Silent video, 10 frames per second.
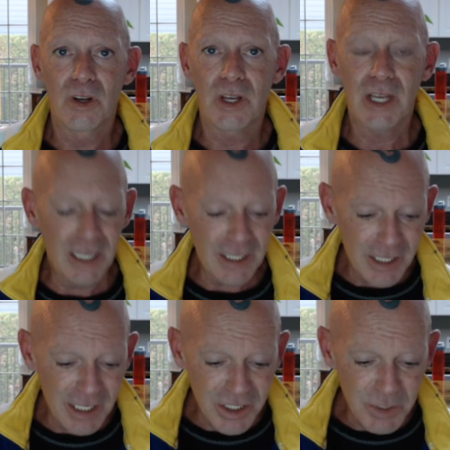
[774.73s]
It
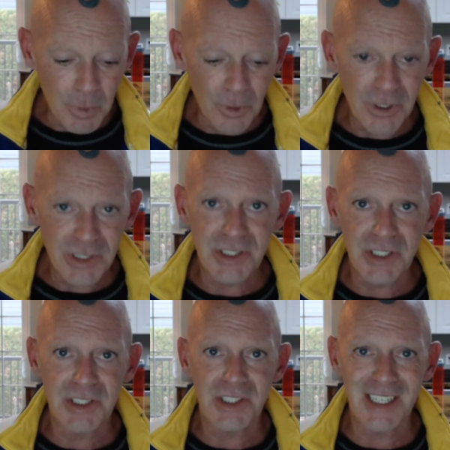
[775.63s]

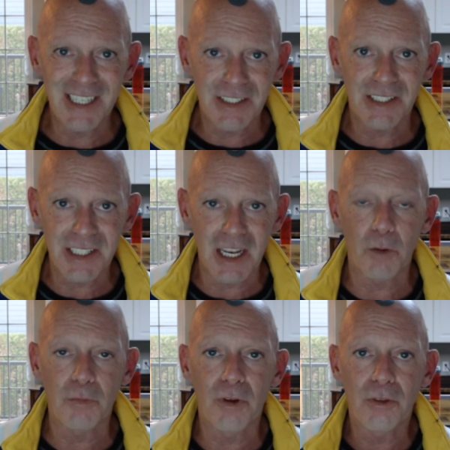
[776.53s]
experiences
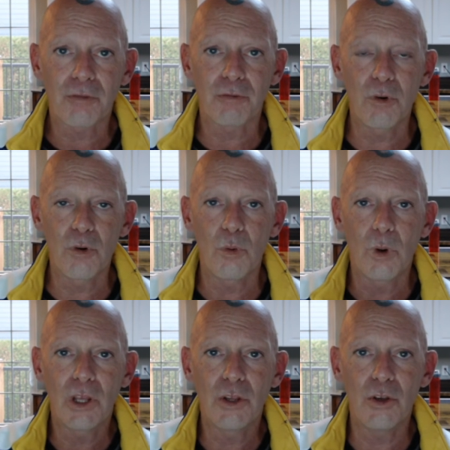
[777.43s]
itself through
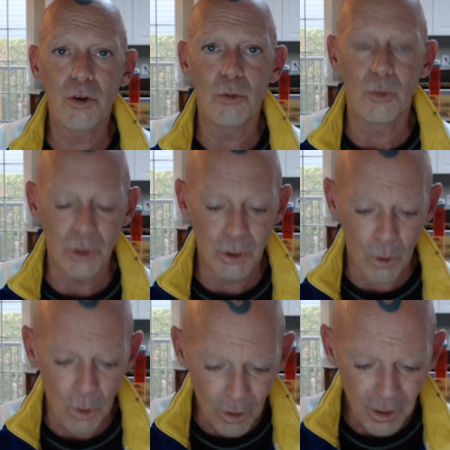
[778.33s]
you,
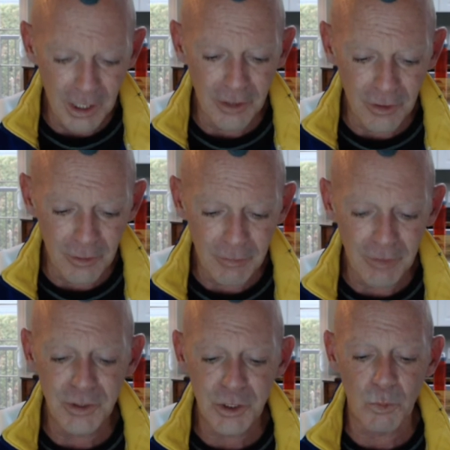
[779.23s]
your
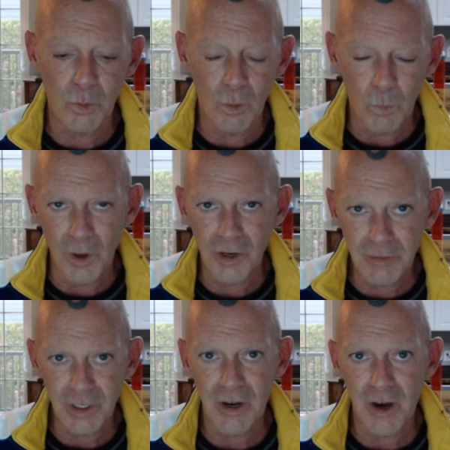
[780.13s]
individual,
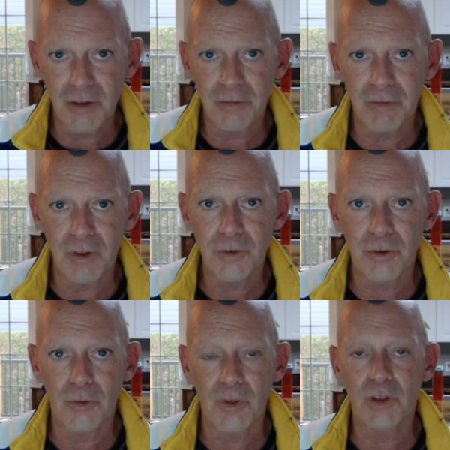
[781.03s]
one-of-a-kind
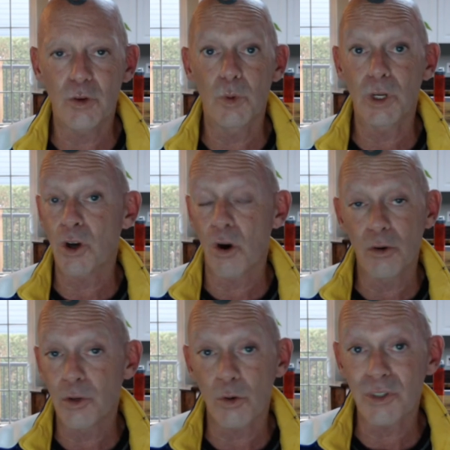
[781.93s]
filter that you would call
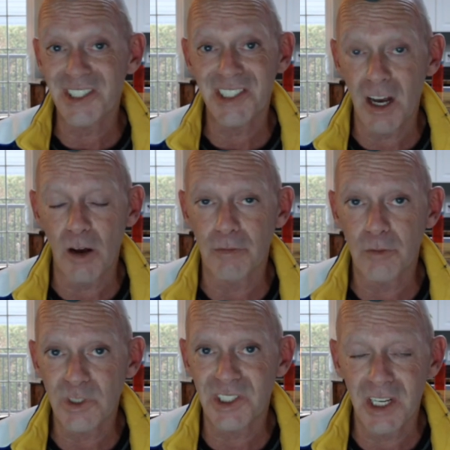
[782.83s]
yourself,
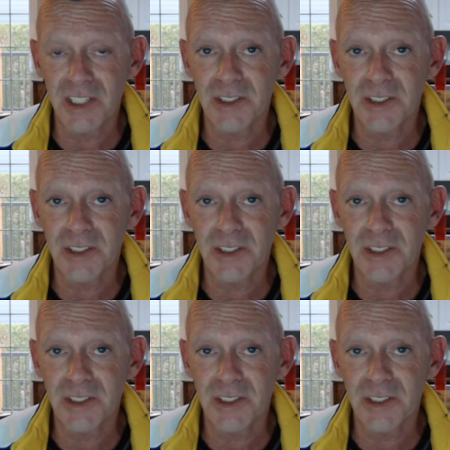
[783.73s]
your sense